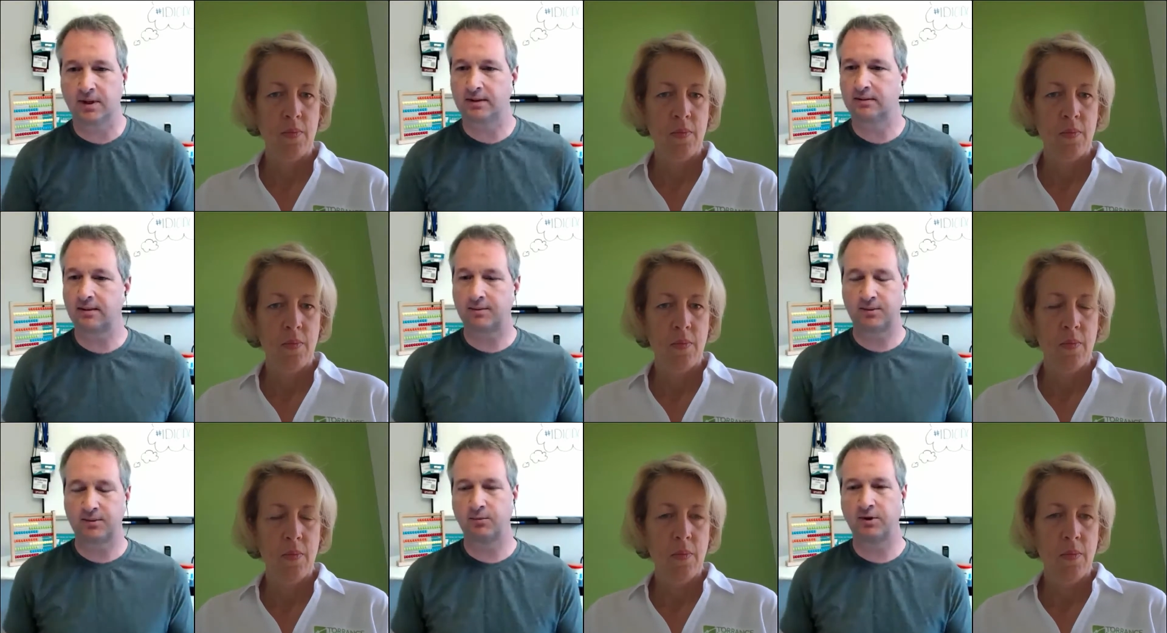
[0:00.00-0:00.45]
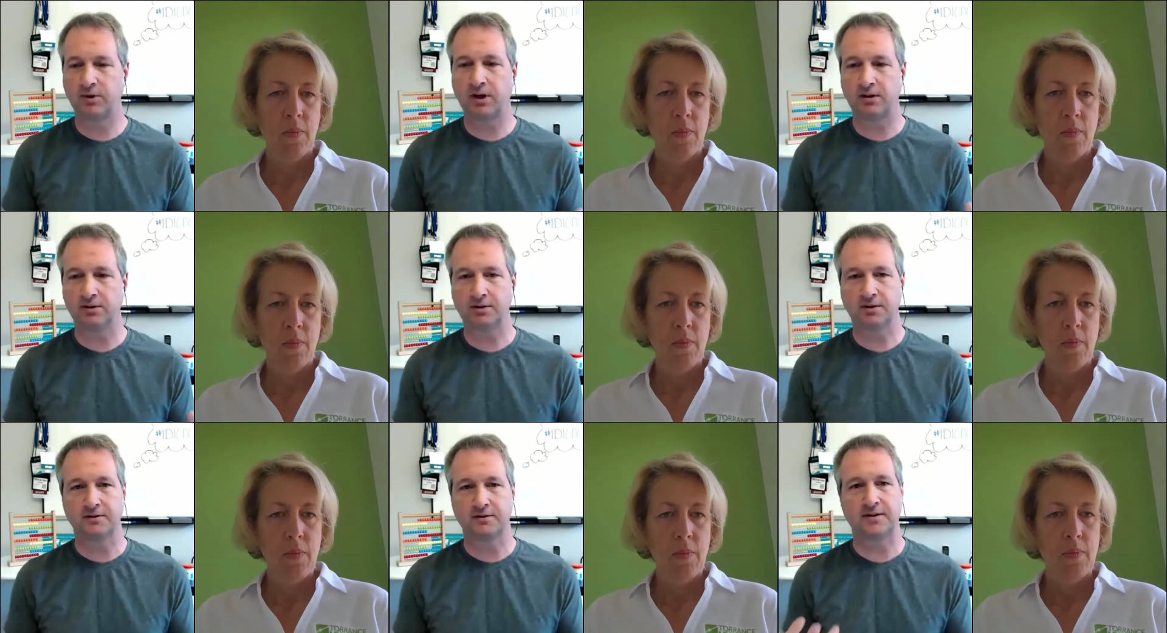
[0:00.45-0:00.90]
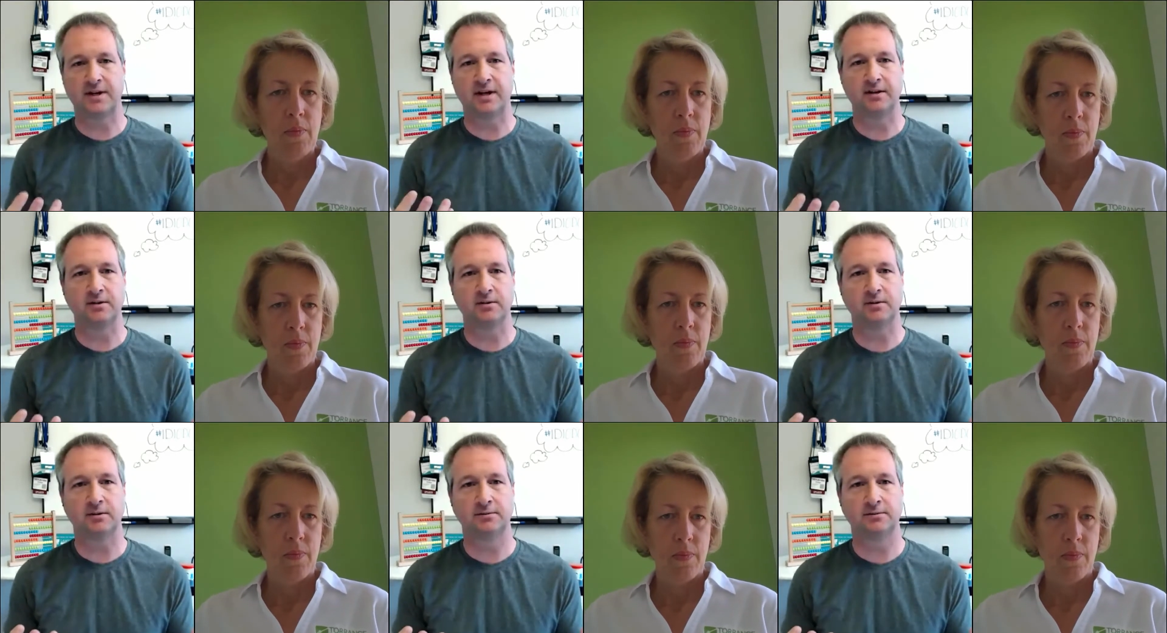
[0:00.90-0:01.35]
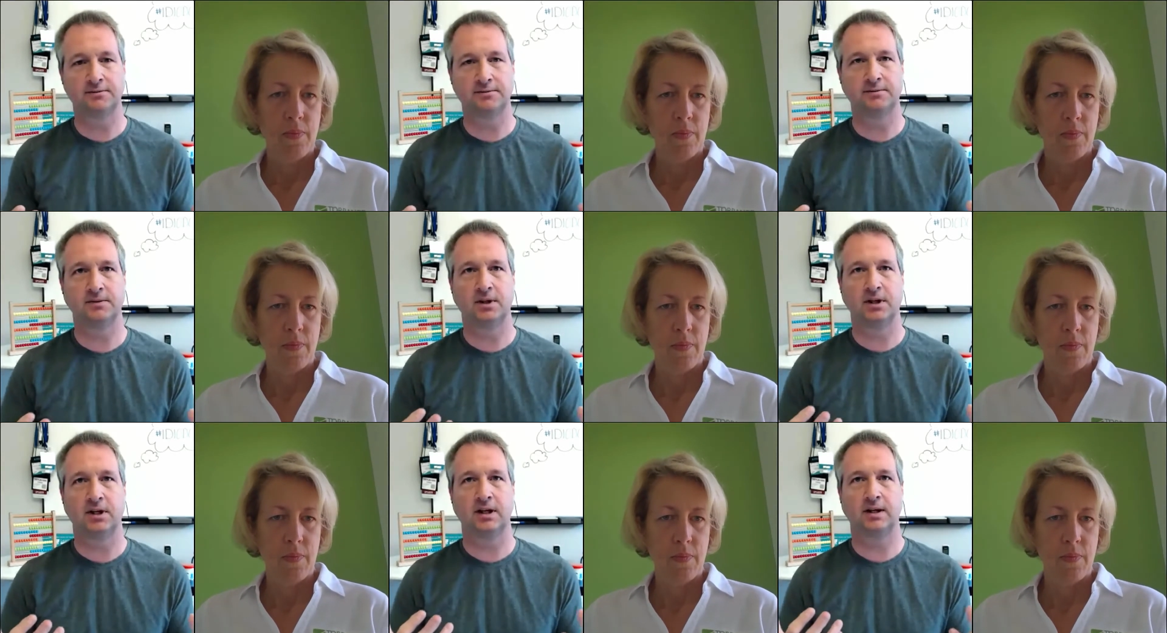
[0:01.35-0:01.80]
Speaker 1: and I mean, we all know the value of,
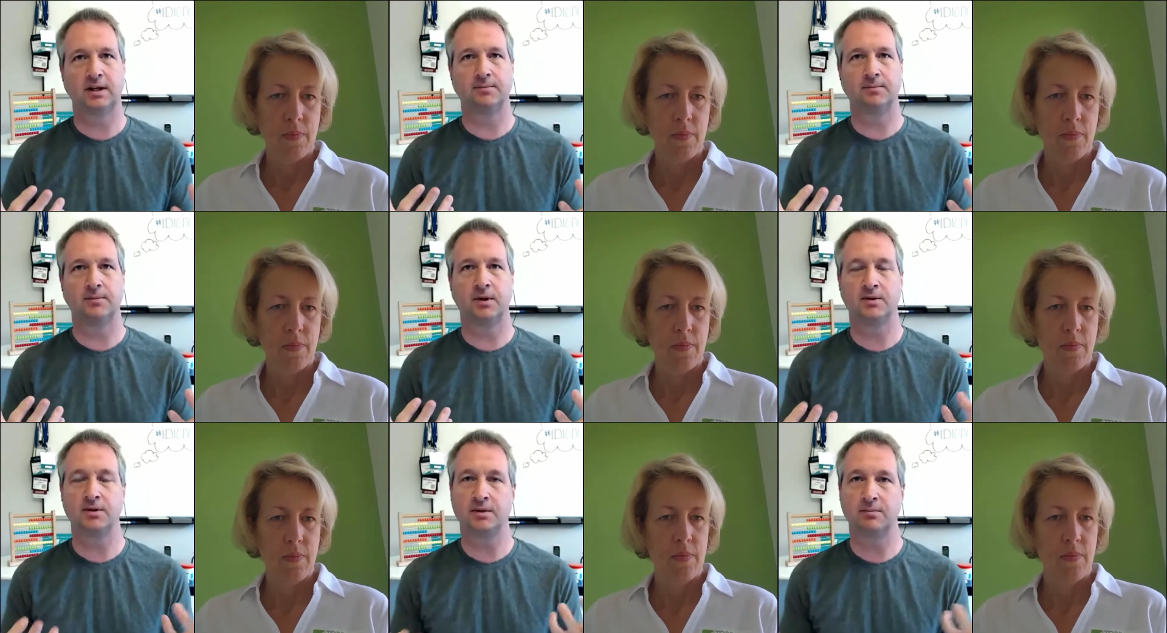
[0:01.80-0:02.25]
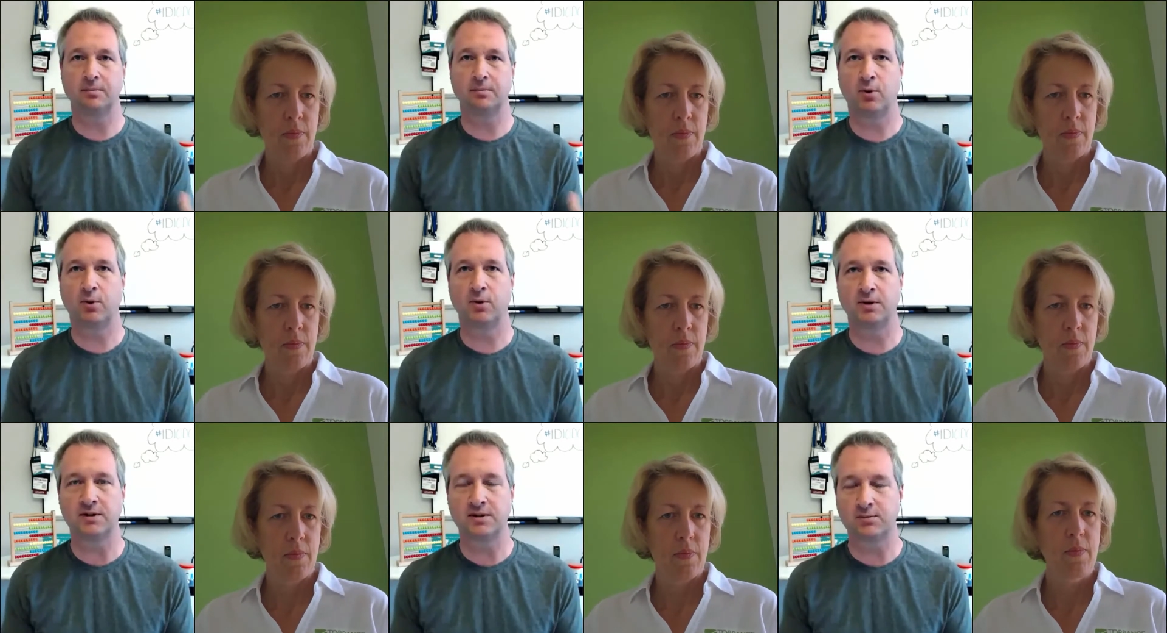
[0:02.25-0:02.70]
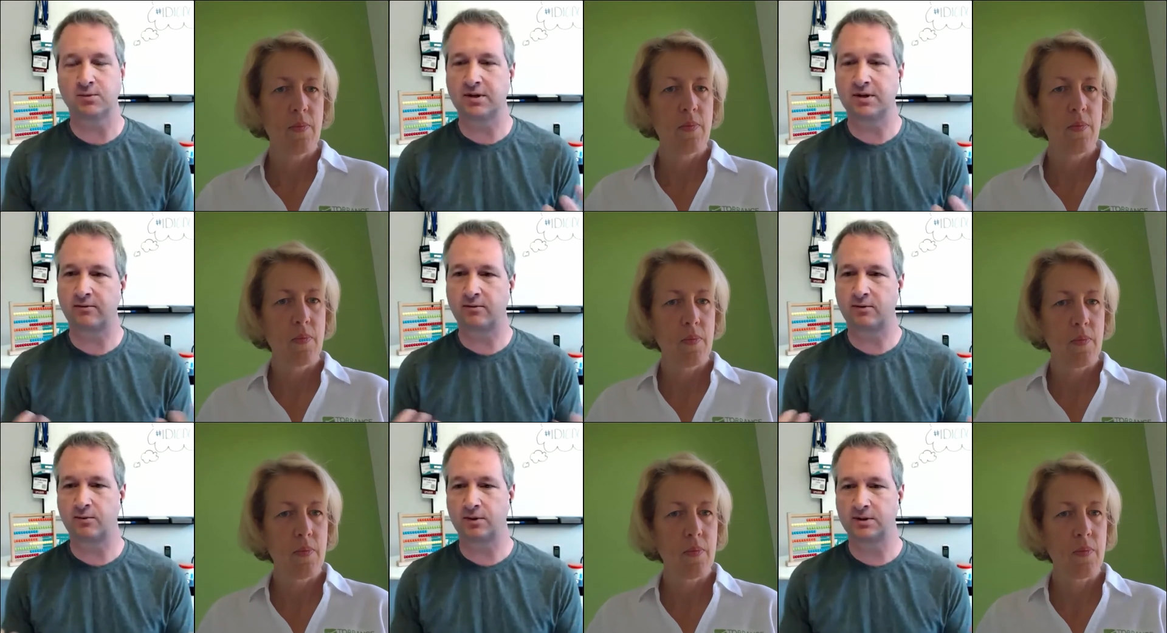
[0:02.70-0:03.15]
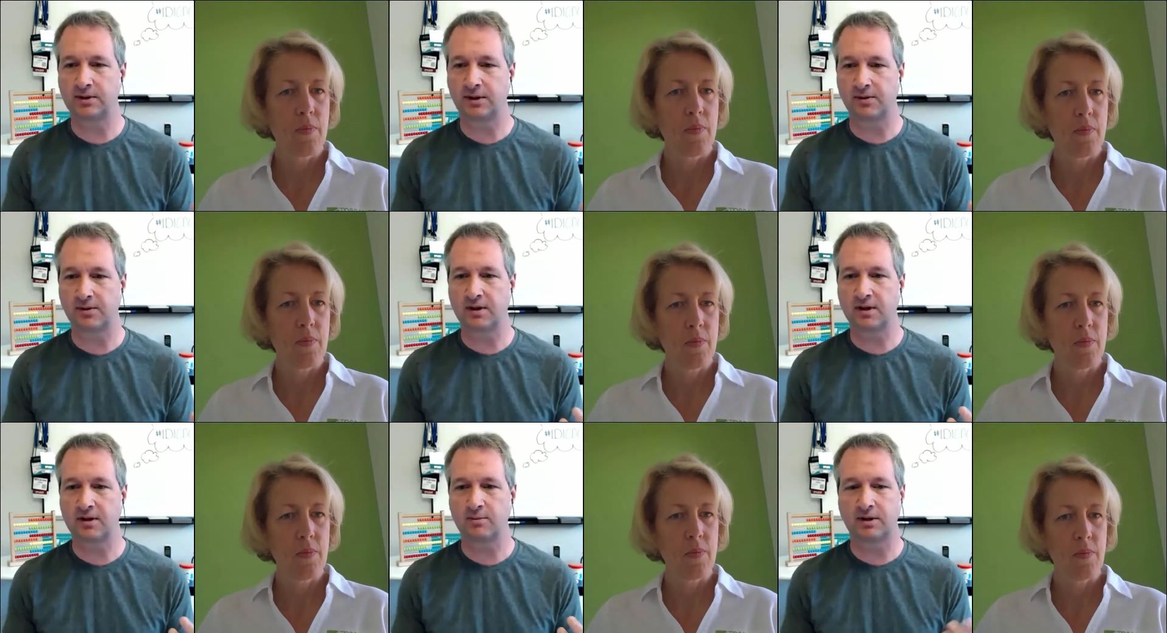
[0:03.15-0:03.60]
um, of the importance. We never really
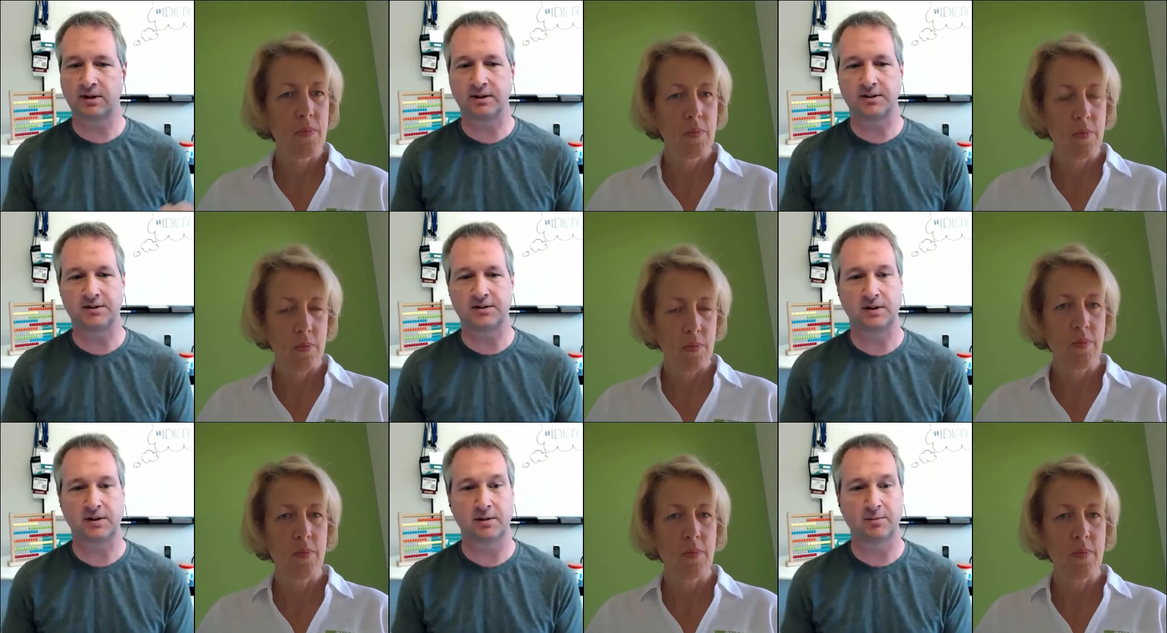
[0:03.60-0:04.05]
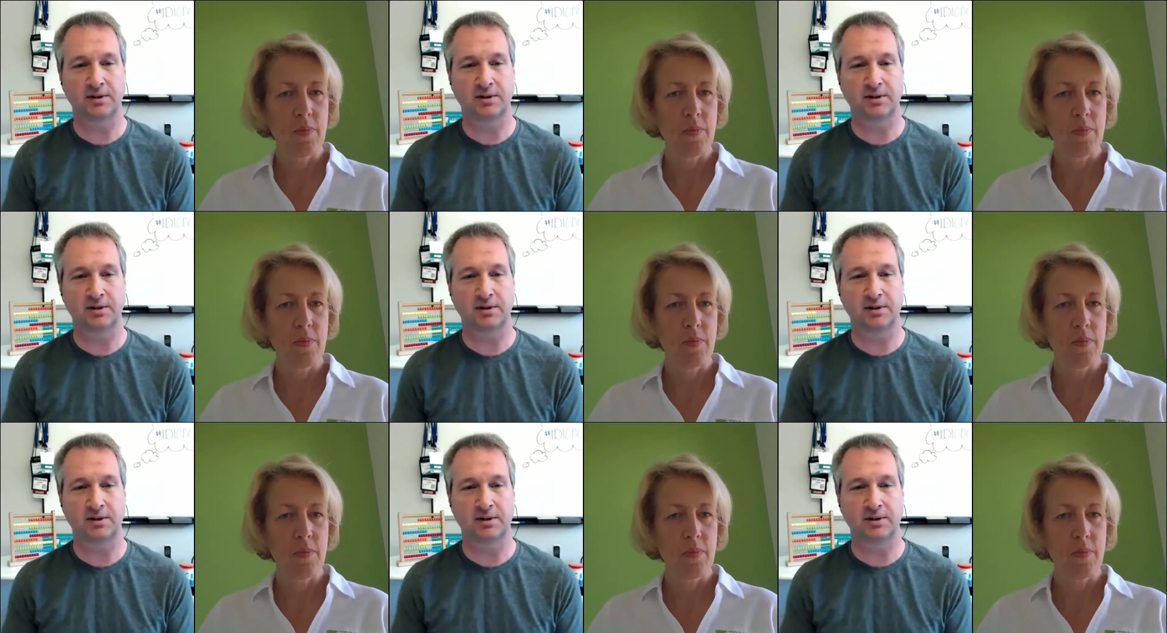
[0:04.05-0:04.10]
think about it necessarily,